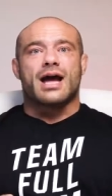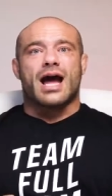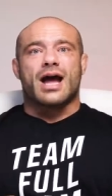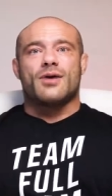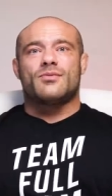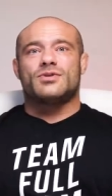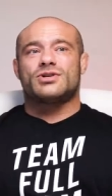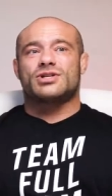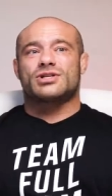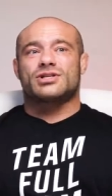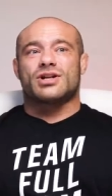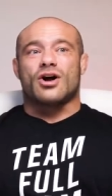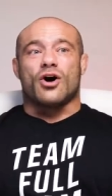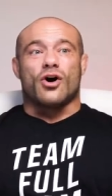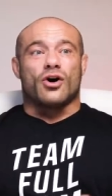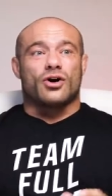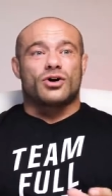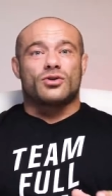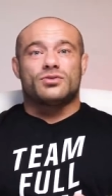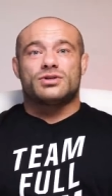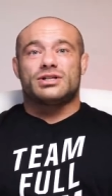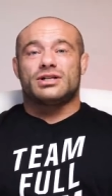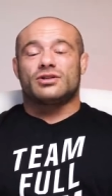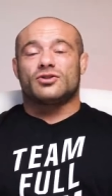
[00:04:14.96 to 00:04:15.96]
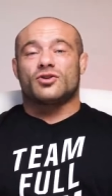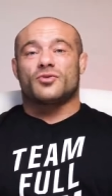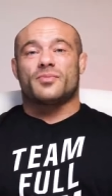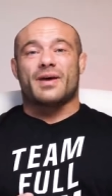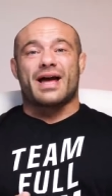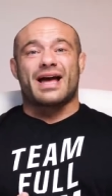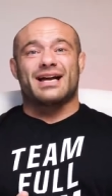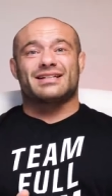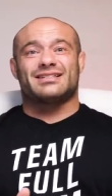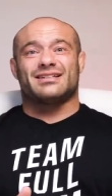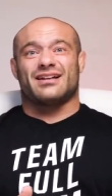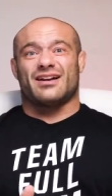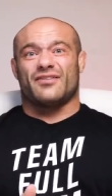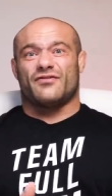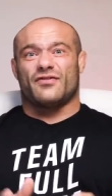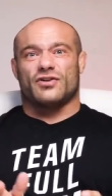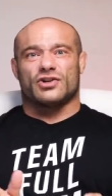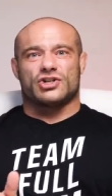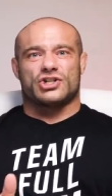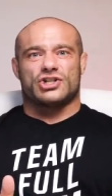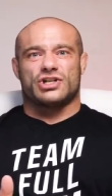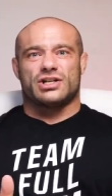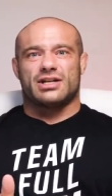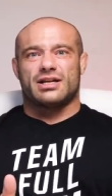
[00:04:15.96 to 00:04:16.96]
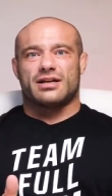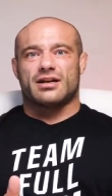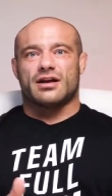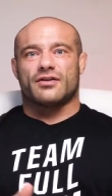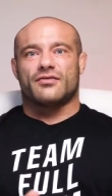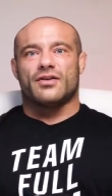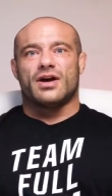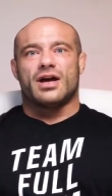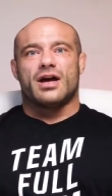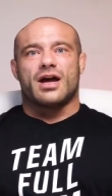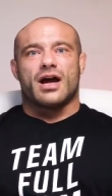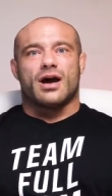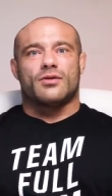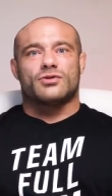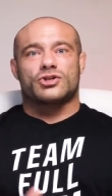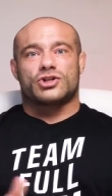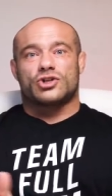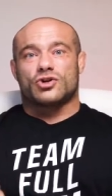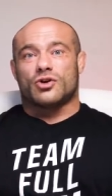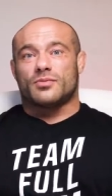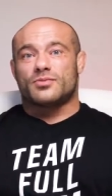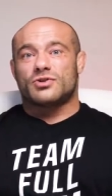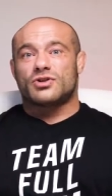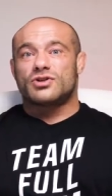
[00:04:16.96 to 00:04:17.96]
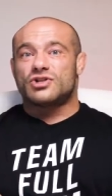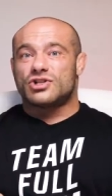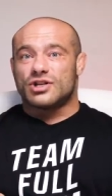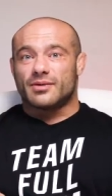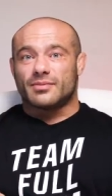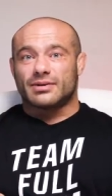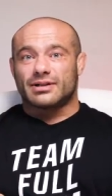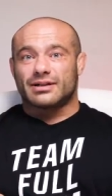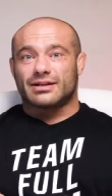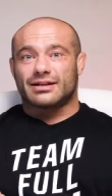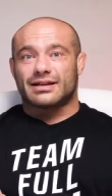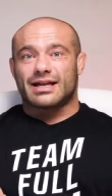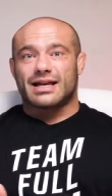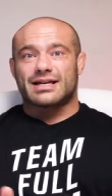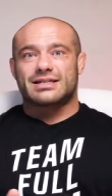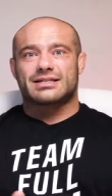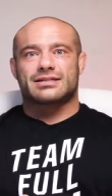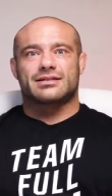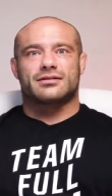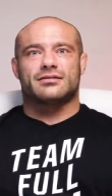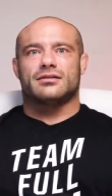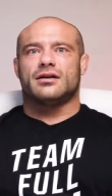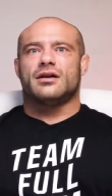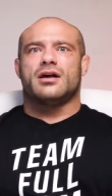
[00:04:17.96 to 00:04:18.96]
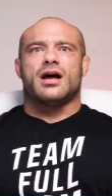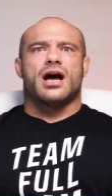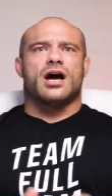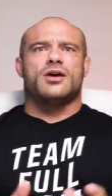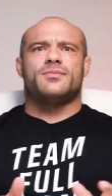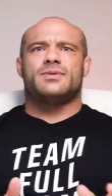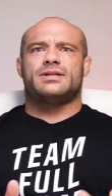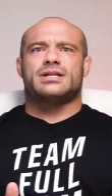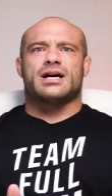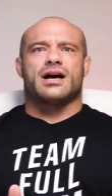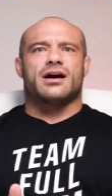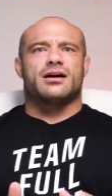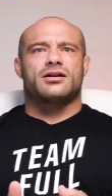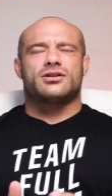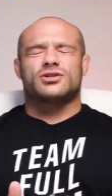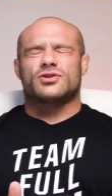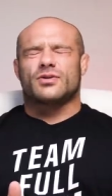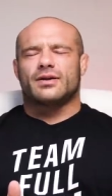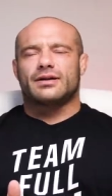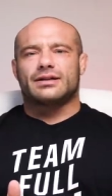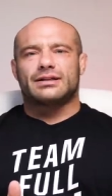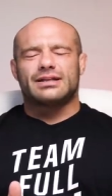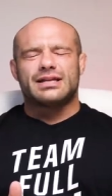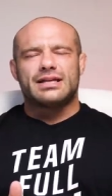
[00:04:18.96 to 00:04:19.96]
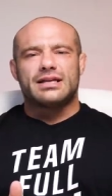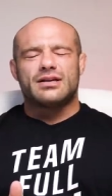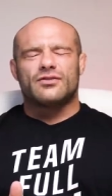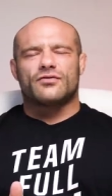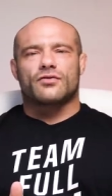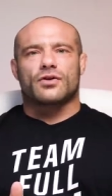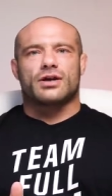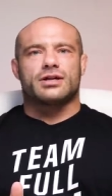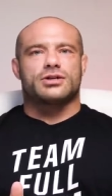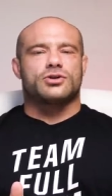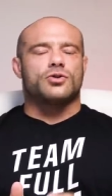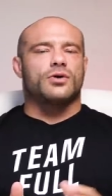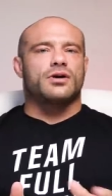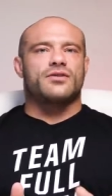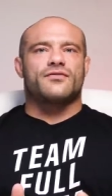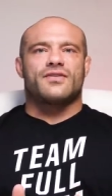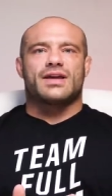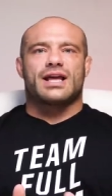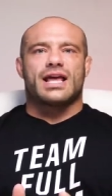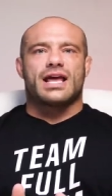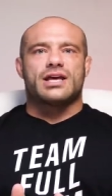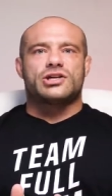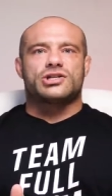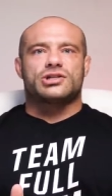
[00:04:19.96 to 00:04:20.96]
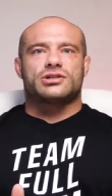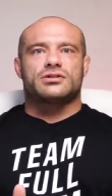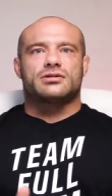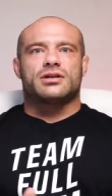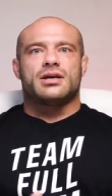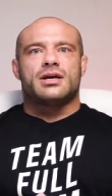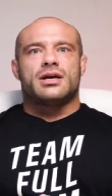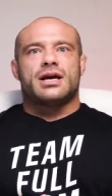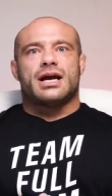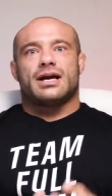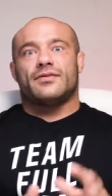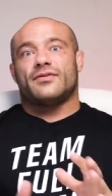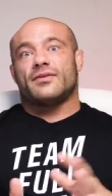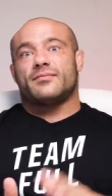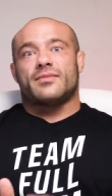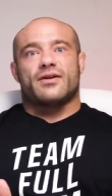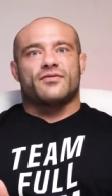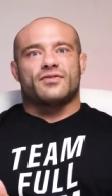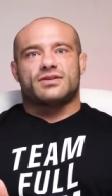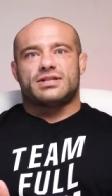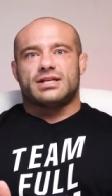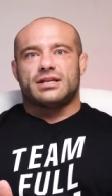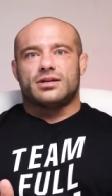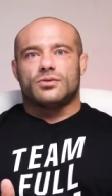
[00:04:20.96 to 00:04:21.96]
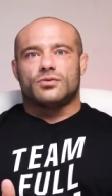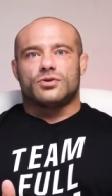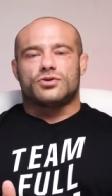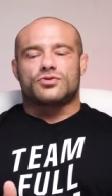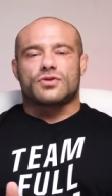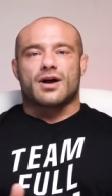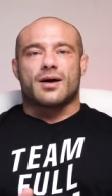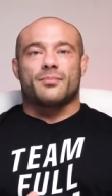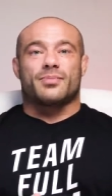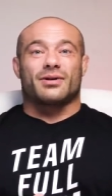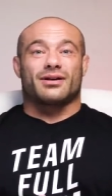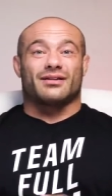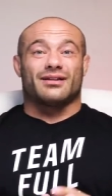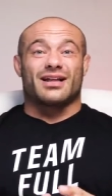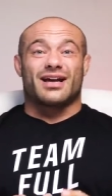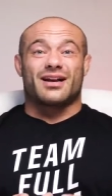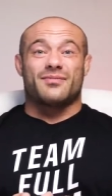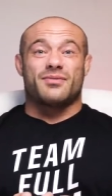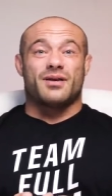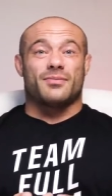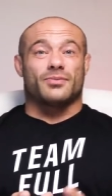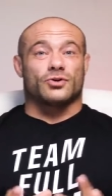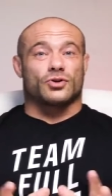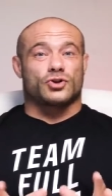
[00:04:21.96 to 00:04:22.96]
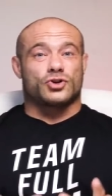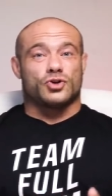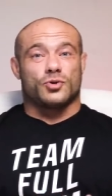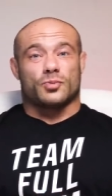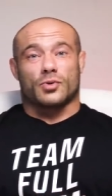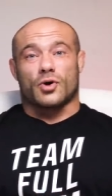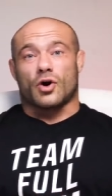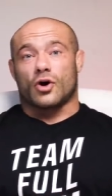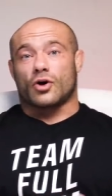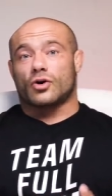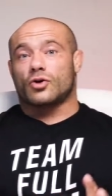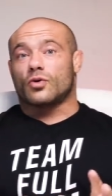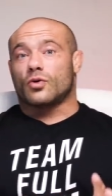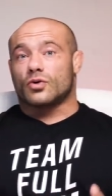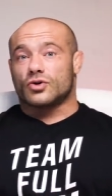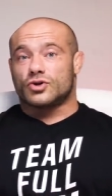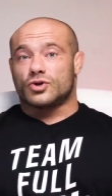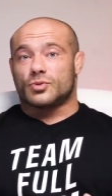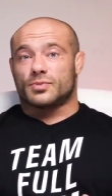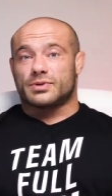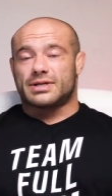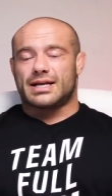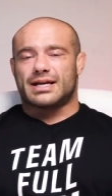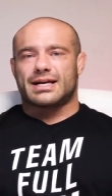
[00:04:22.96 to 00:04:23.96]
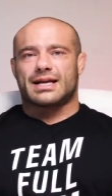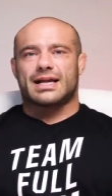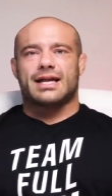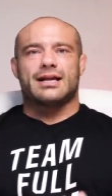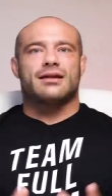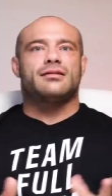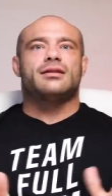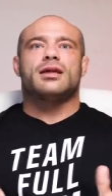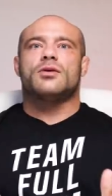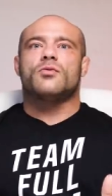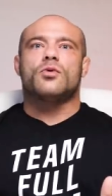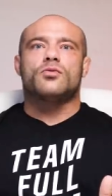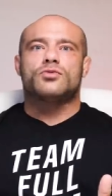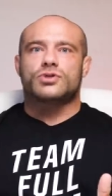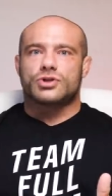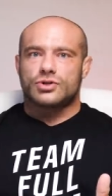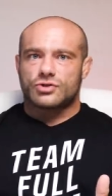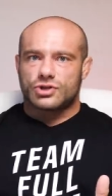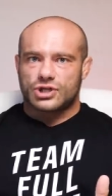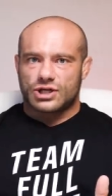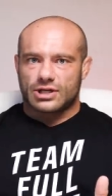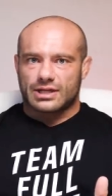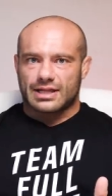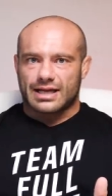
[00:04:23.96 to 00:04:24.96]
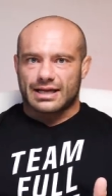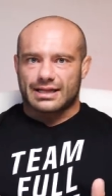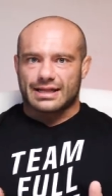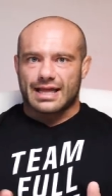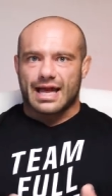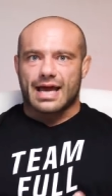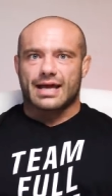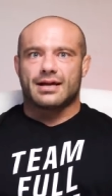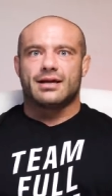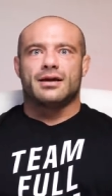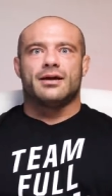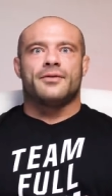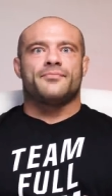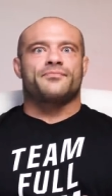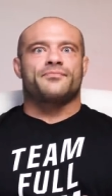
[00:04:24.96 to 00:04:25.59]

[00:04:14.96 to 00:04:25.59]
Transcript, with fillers: I would just auto deload by accident. I felt shitty enough. I would just show up to the gym a little less and I'd be tired, so I'd leave or I'd go on vacation and then my fatigue would drop. But a lot of people are super hardcore, super dedicated. They won't do shit like that.